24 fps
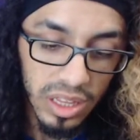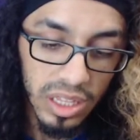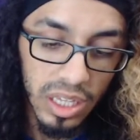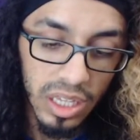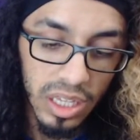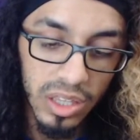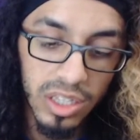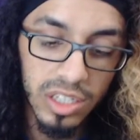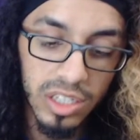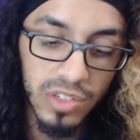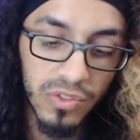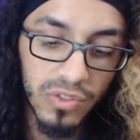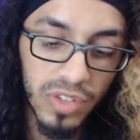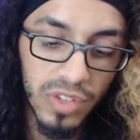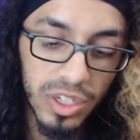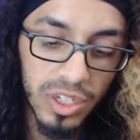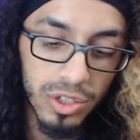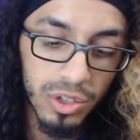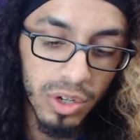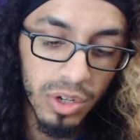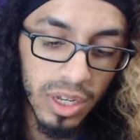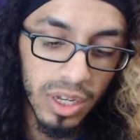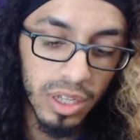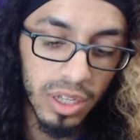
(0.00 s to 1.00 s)
this
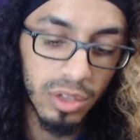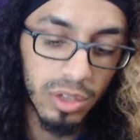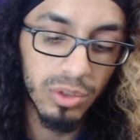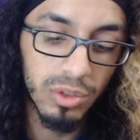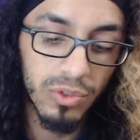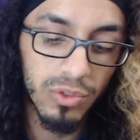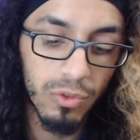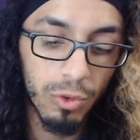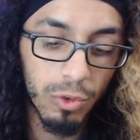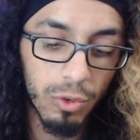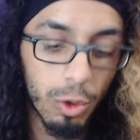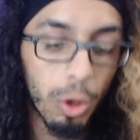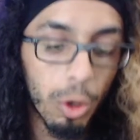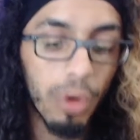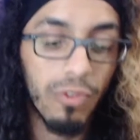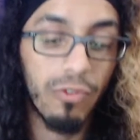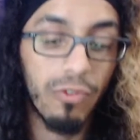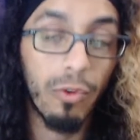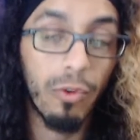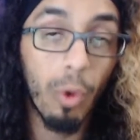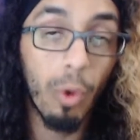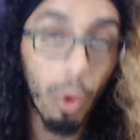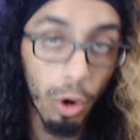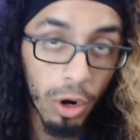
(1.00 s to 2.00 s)
feature includes four,
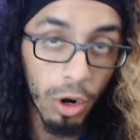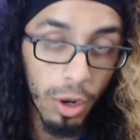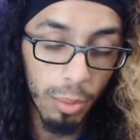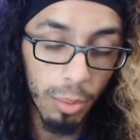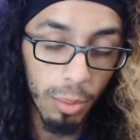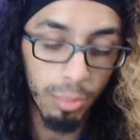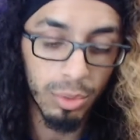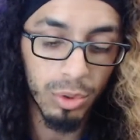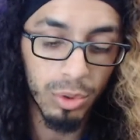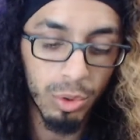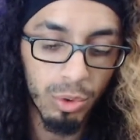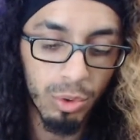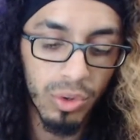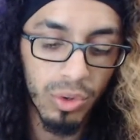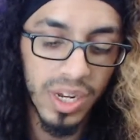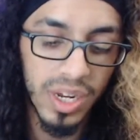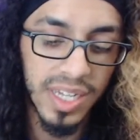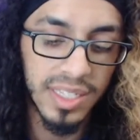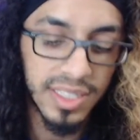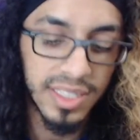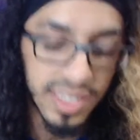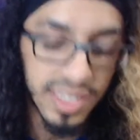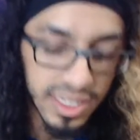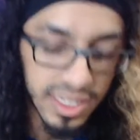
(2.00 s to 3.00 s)
four Blu-ray
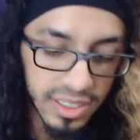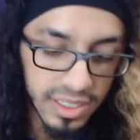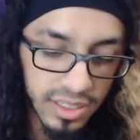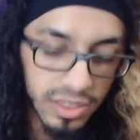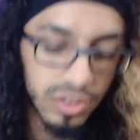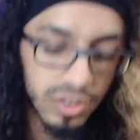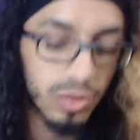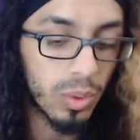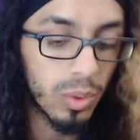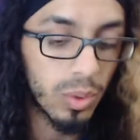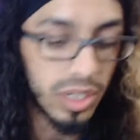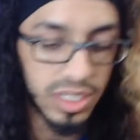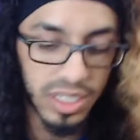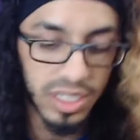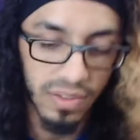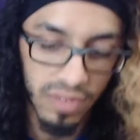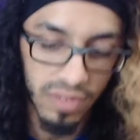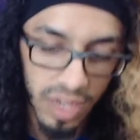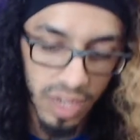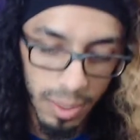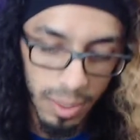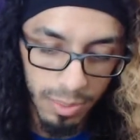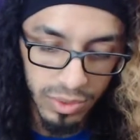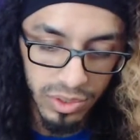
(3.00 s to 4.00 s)
discs,
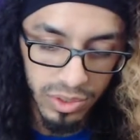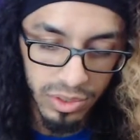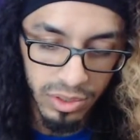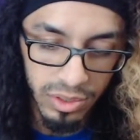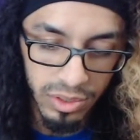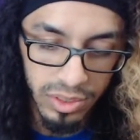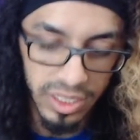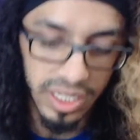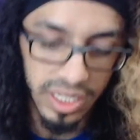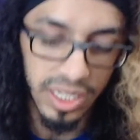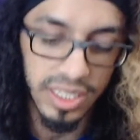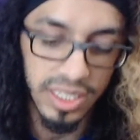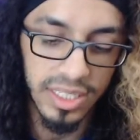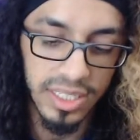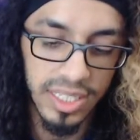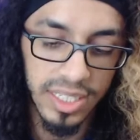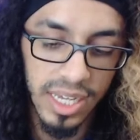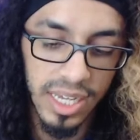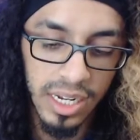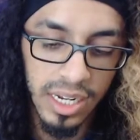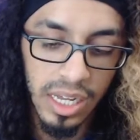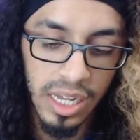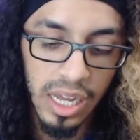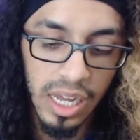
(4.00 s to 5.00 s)
twenty-seven episodes, like I
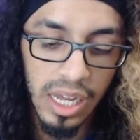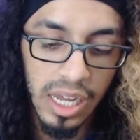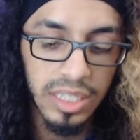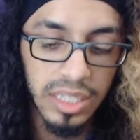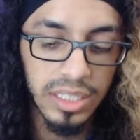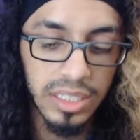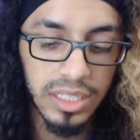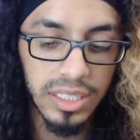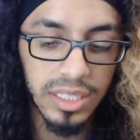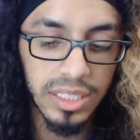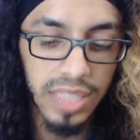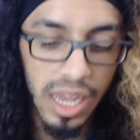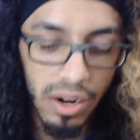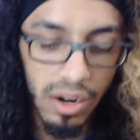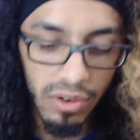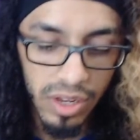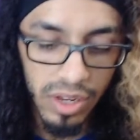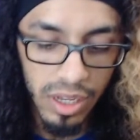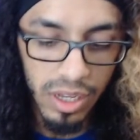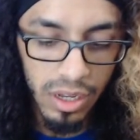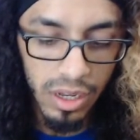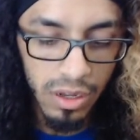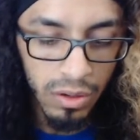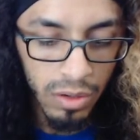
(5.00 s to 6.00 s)
said,
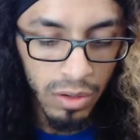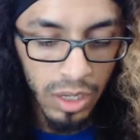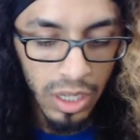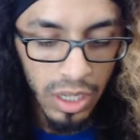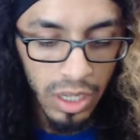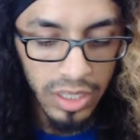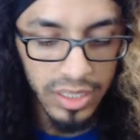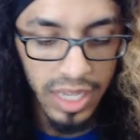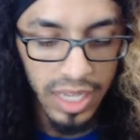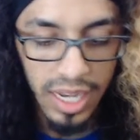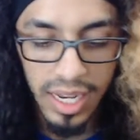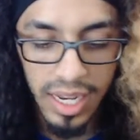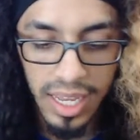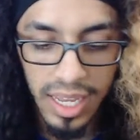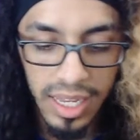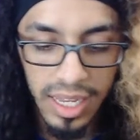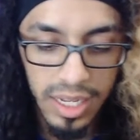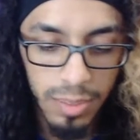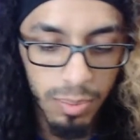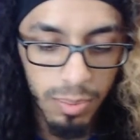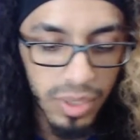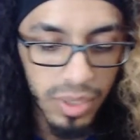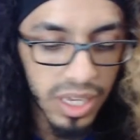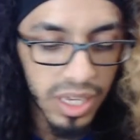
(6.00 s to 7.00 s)
stereo, ten
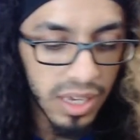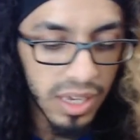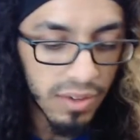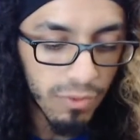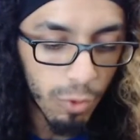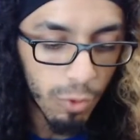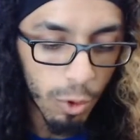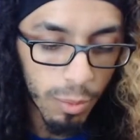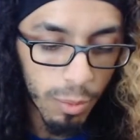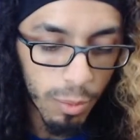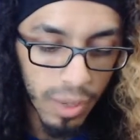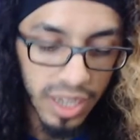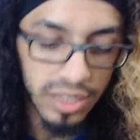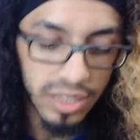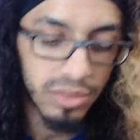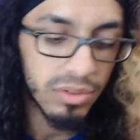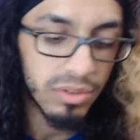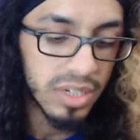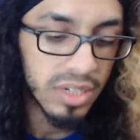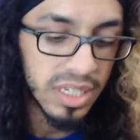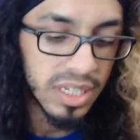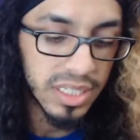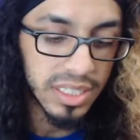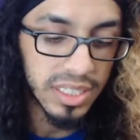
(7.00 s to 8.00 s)
eighty p, four by
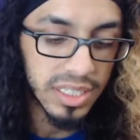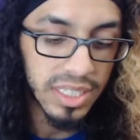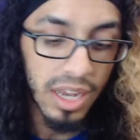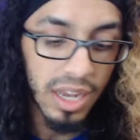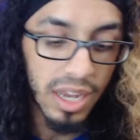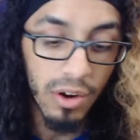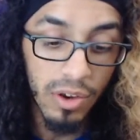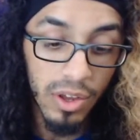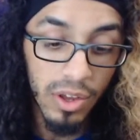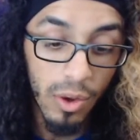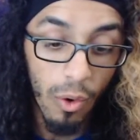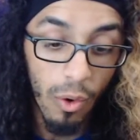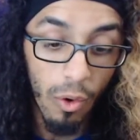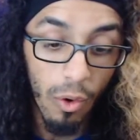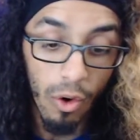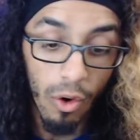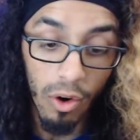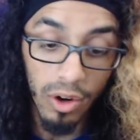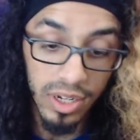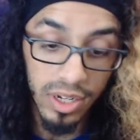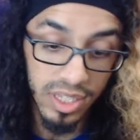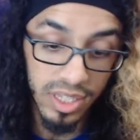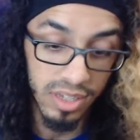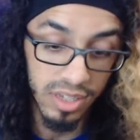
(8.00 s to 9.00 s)
three, stereo
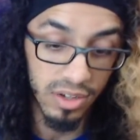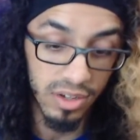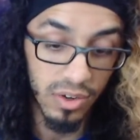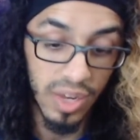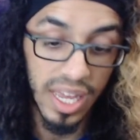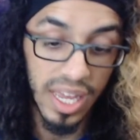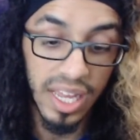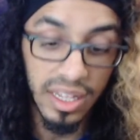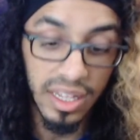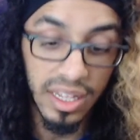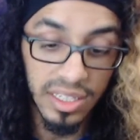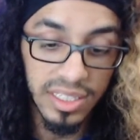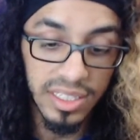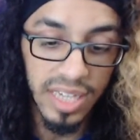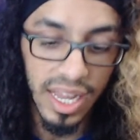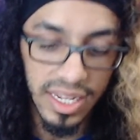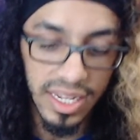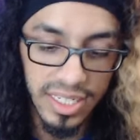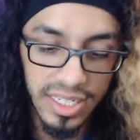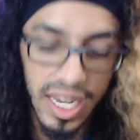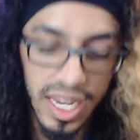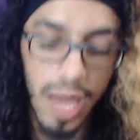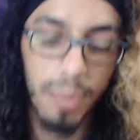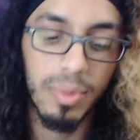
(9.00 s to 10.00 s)
audio, English and
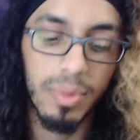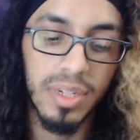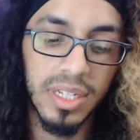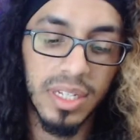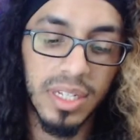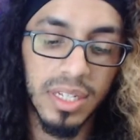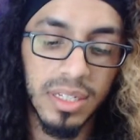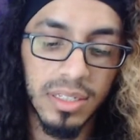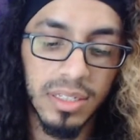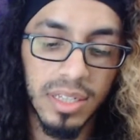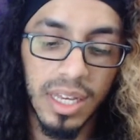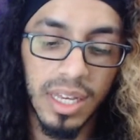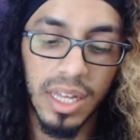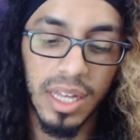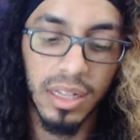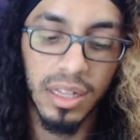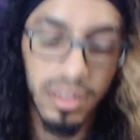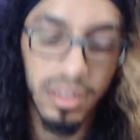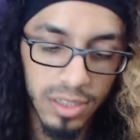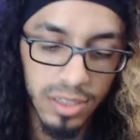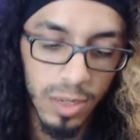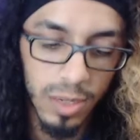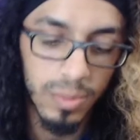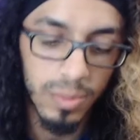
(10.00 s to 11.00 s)
Japanese,
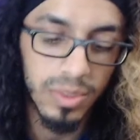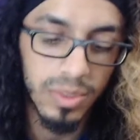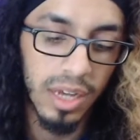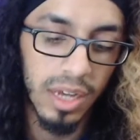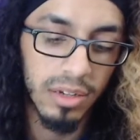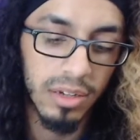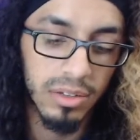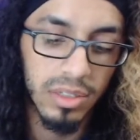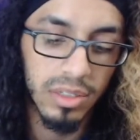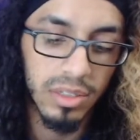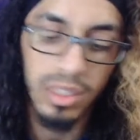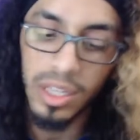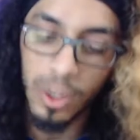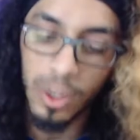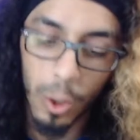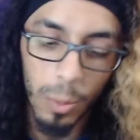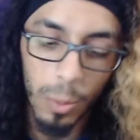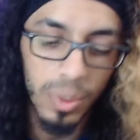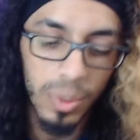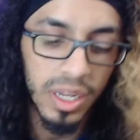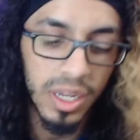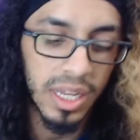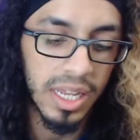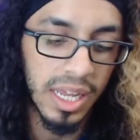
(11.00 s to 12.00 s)
English subtitles, clean
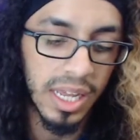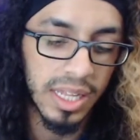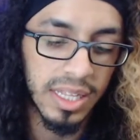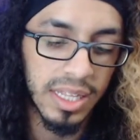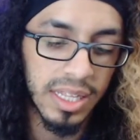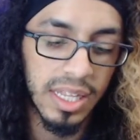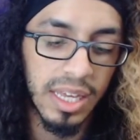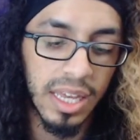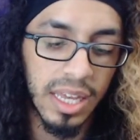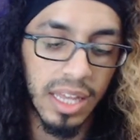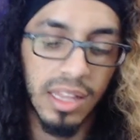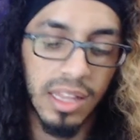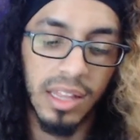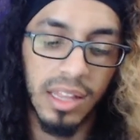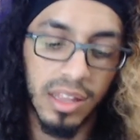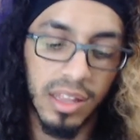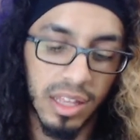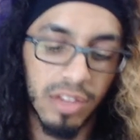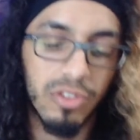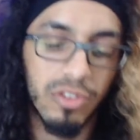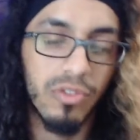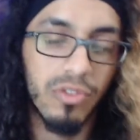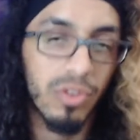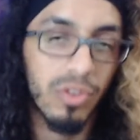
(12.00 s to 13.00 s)
opening and ending, and an
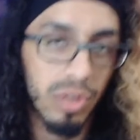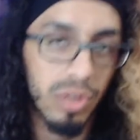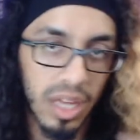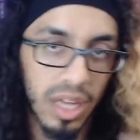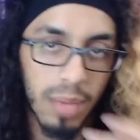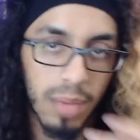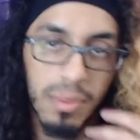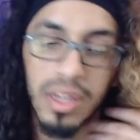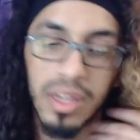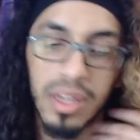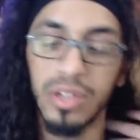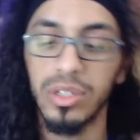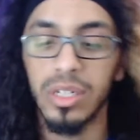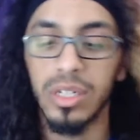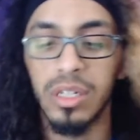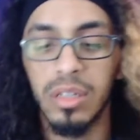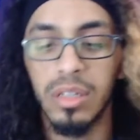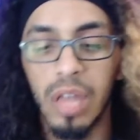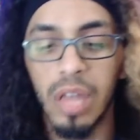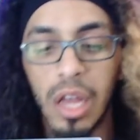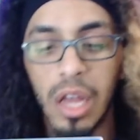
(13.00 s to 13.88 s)
interview, like I mentioned,